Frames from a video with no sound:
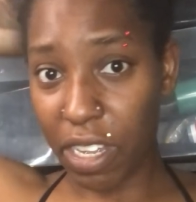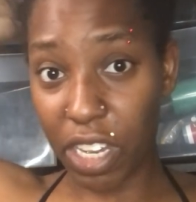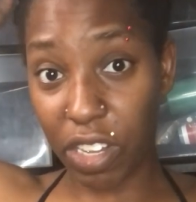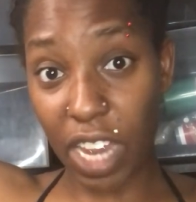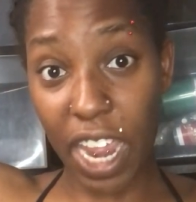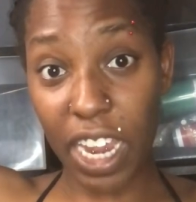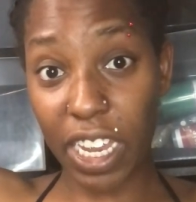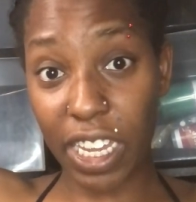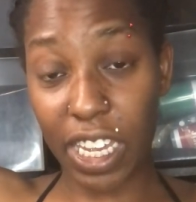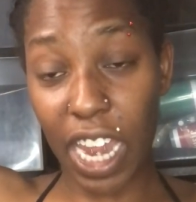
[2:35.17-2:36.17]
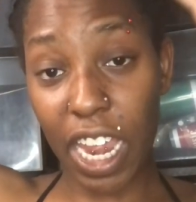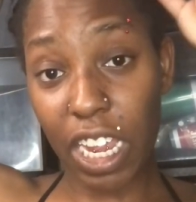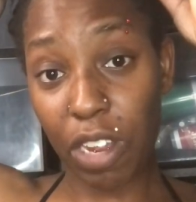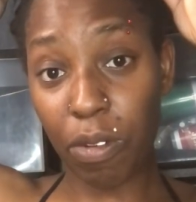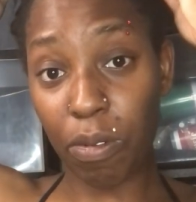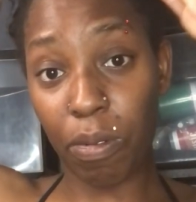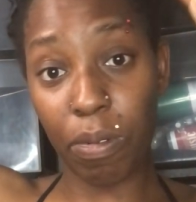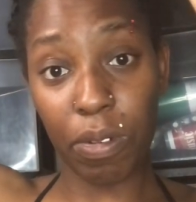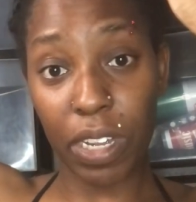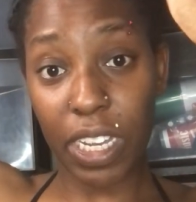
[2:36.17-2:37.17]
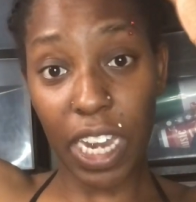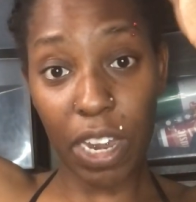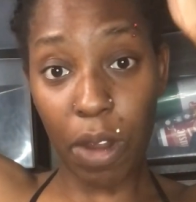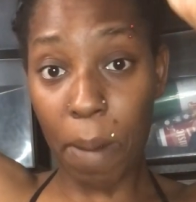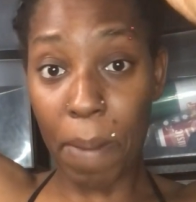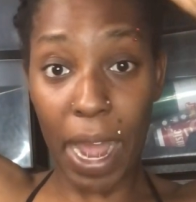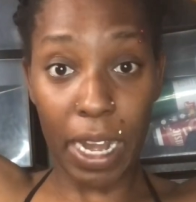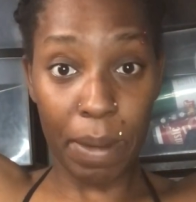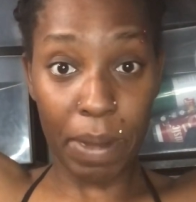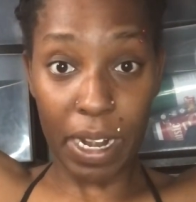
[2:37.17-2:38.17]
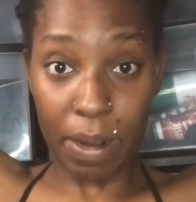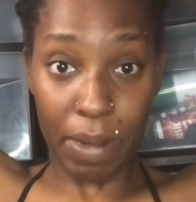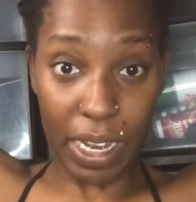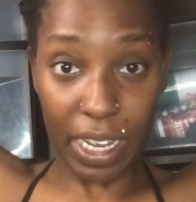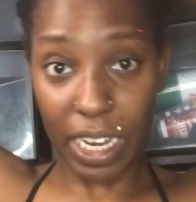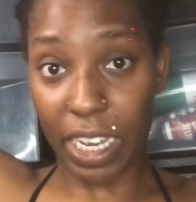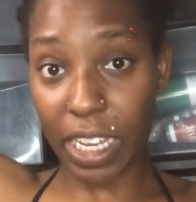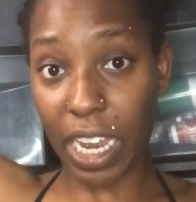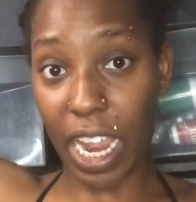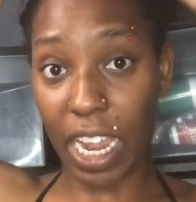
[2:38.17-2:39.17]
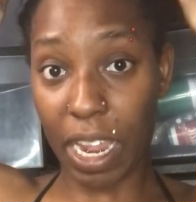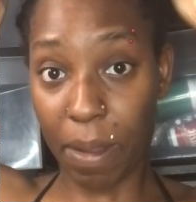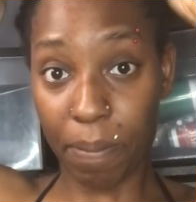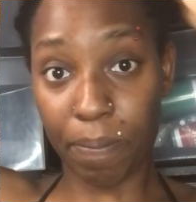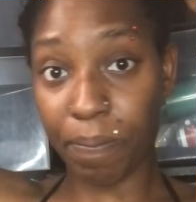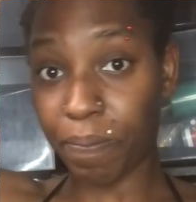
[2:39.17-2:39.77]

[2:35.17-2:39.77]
so say you're a body butter business and